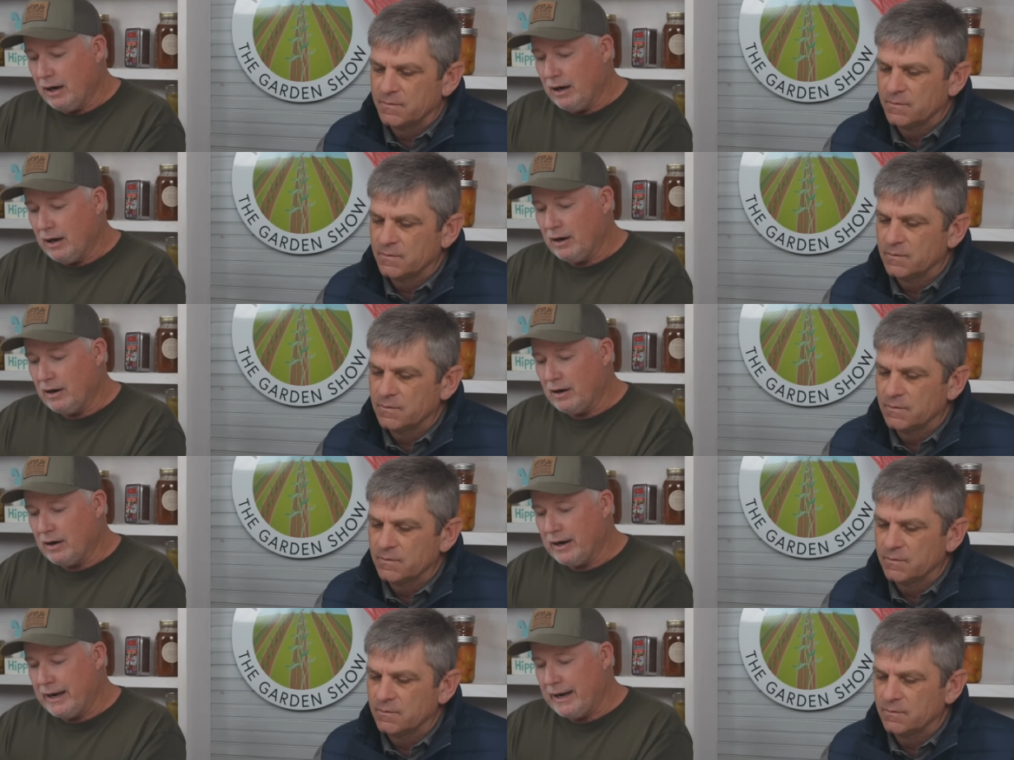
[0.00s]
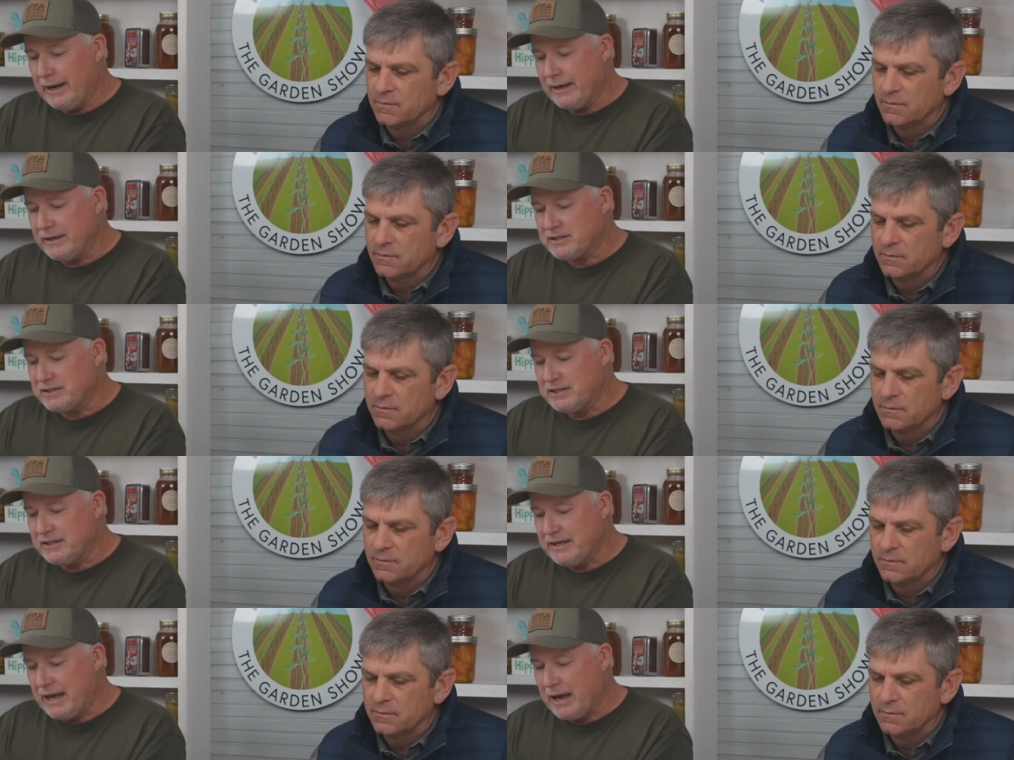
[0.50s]
Speaker 1: All right,
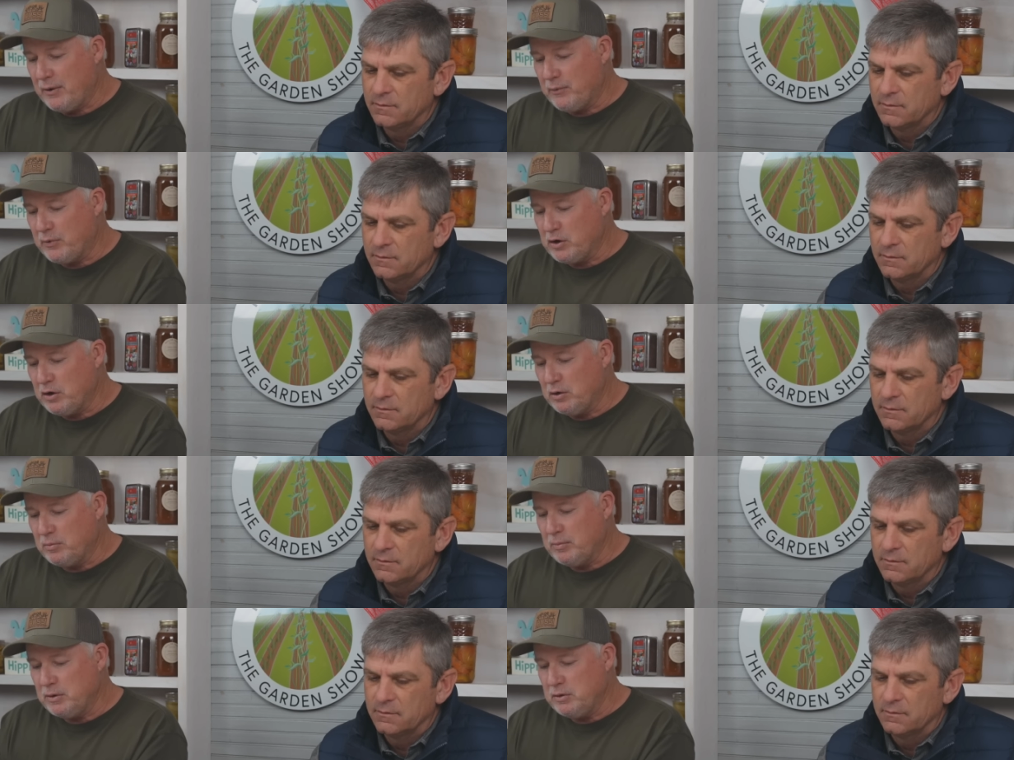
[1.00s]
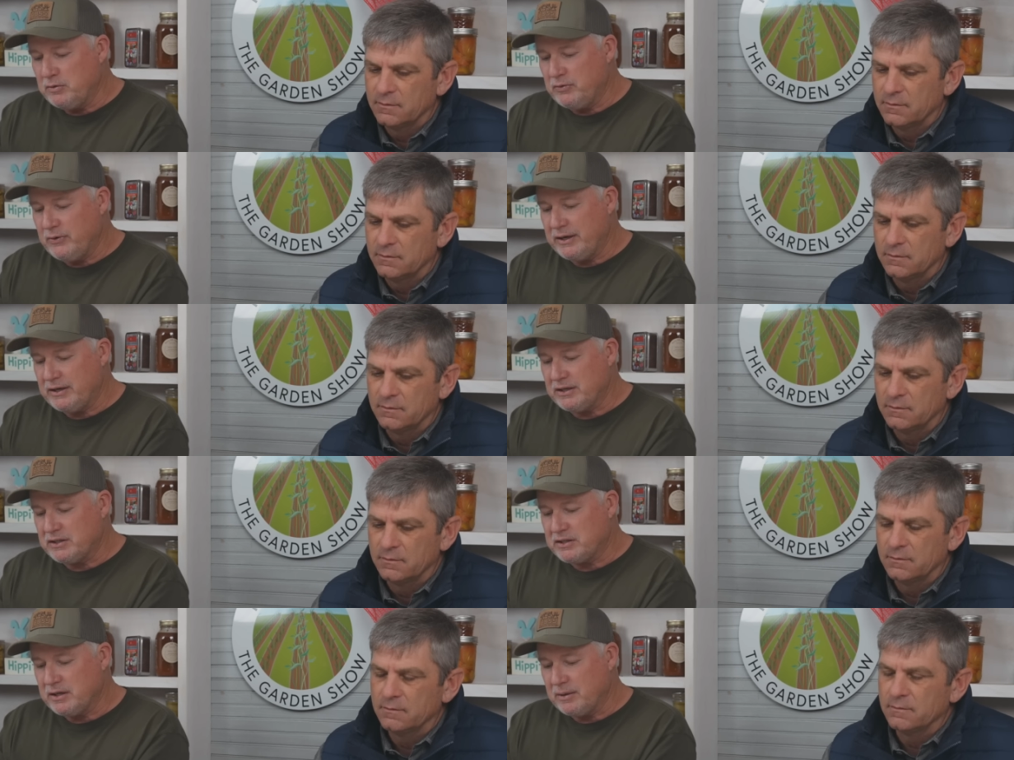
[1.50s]
so now we're going to move
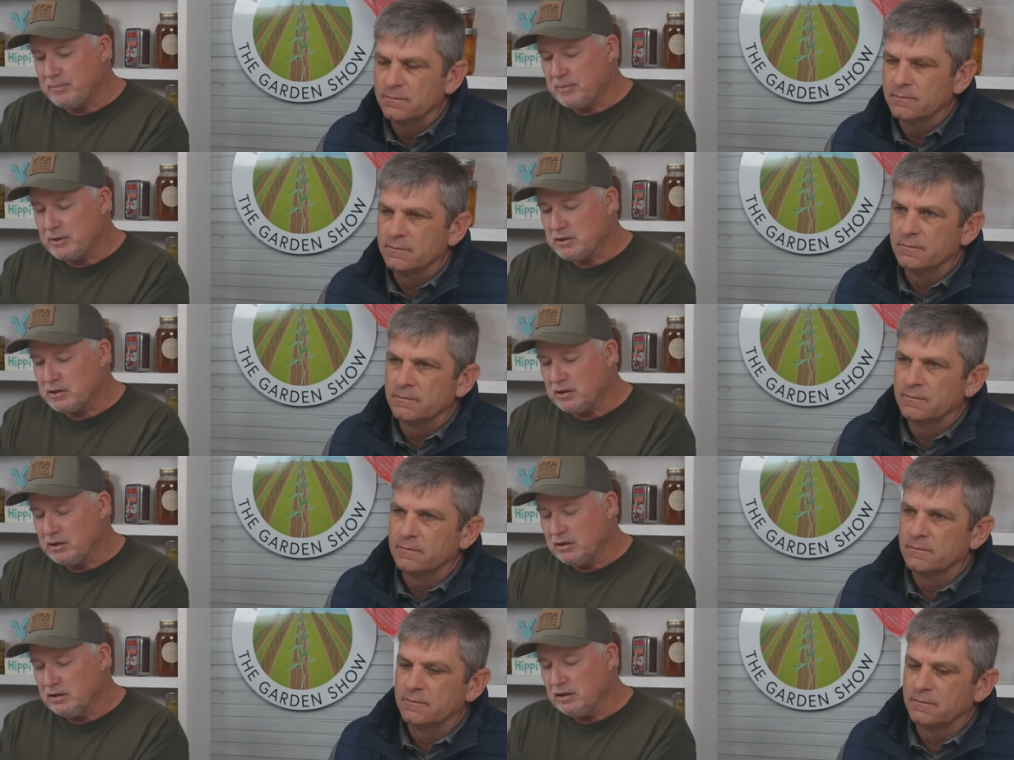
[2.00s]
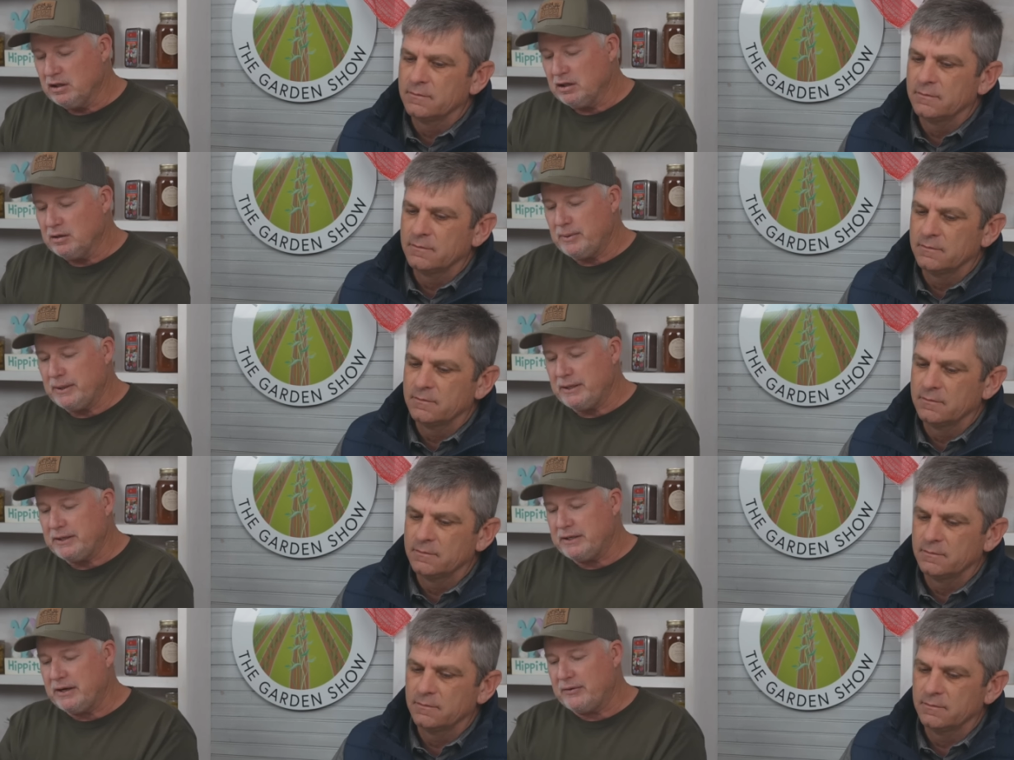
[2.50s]
into something that's a little
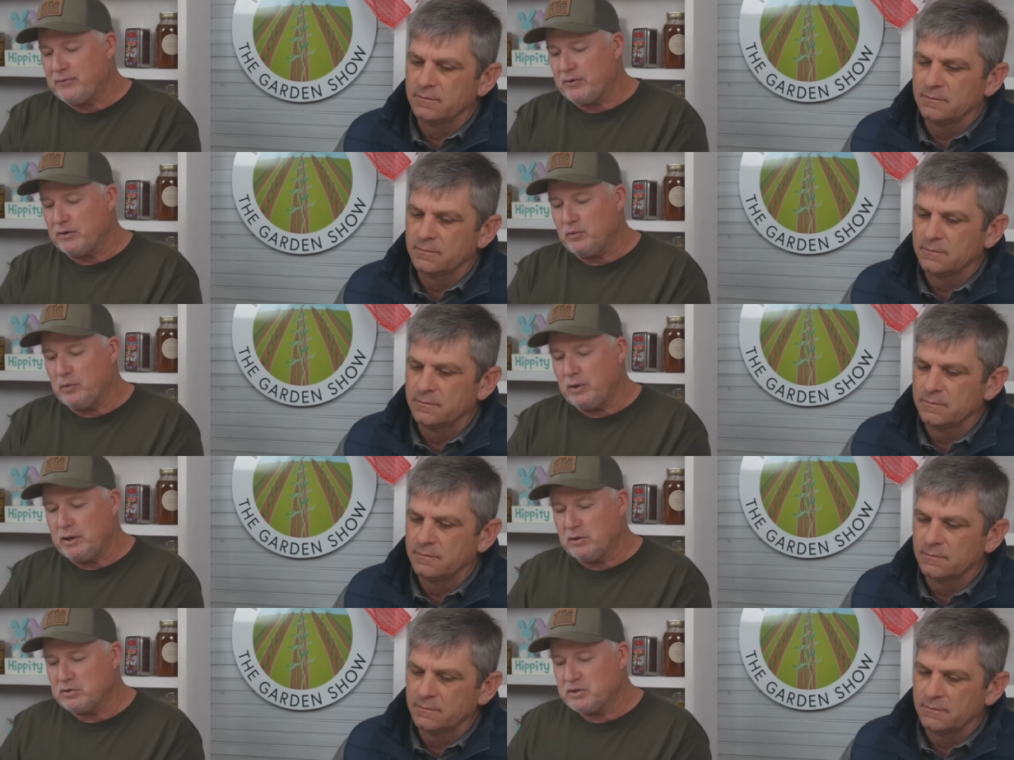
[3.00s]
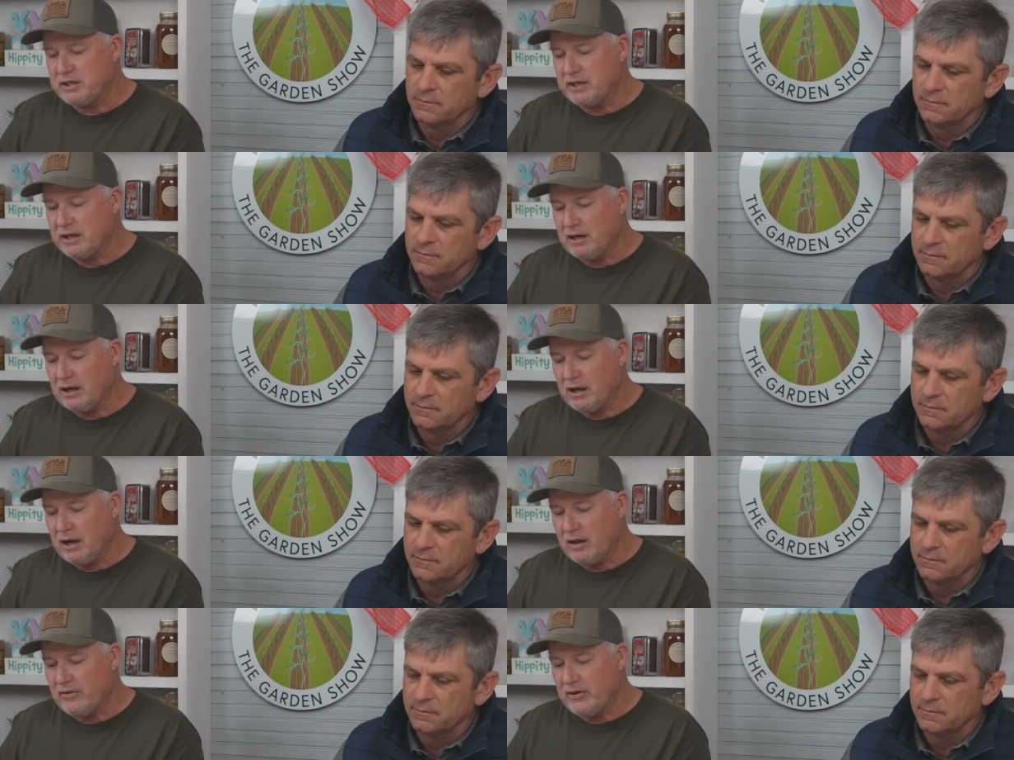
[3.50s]
bit different. We don't see a
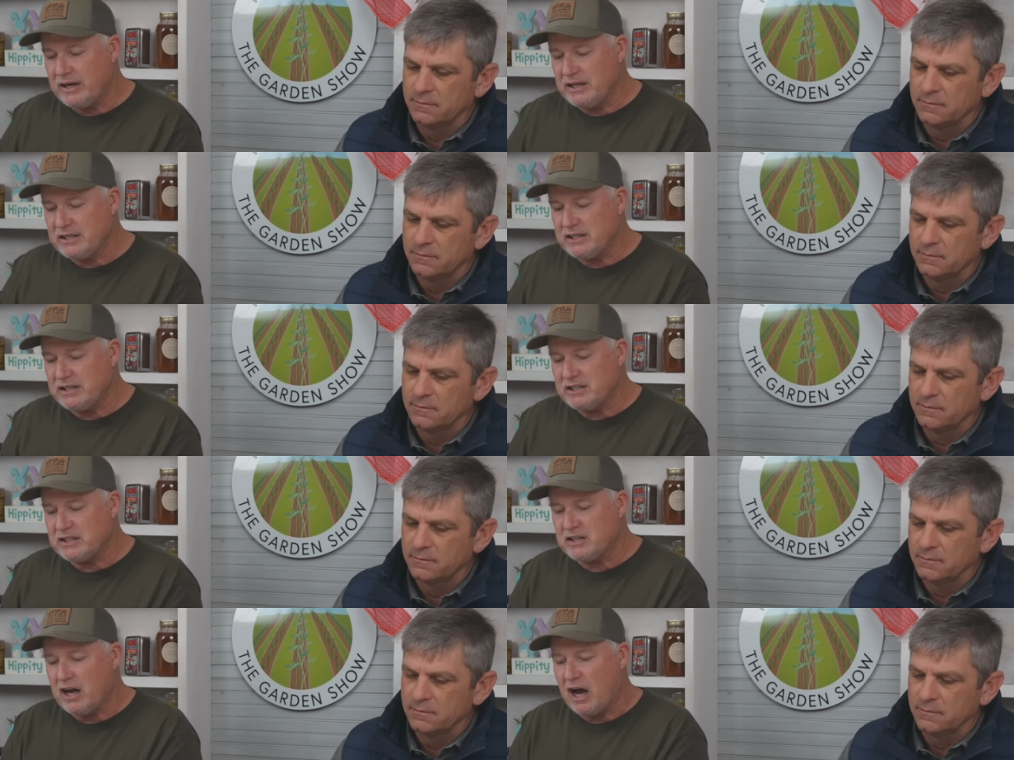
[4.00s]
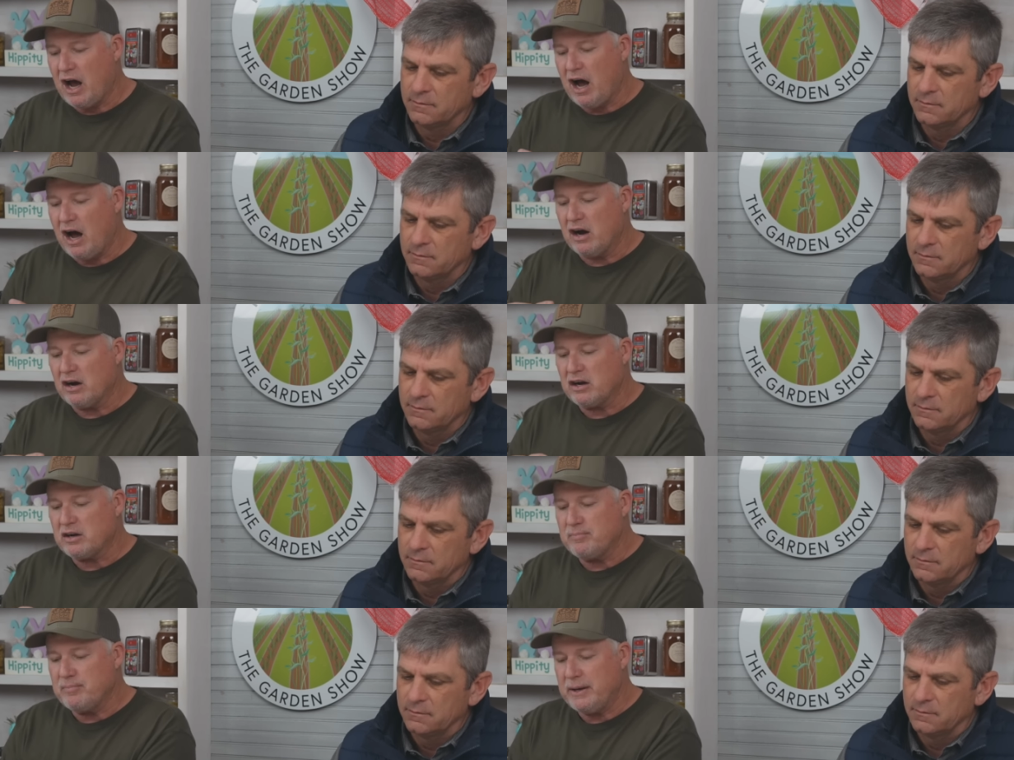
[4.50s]
lot of these. These are the
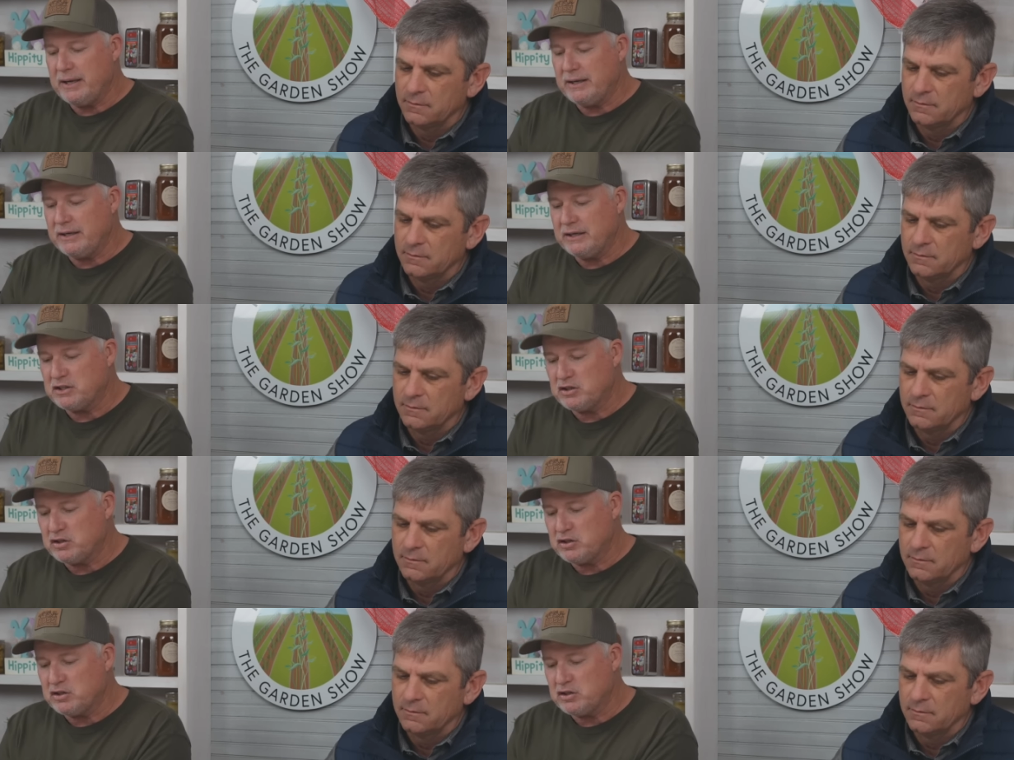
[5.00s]
augmented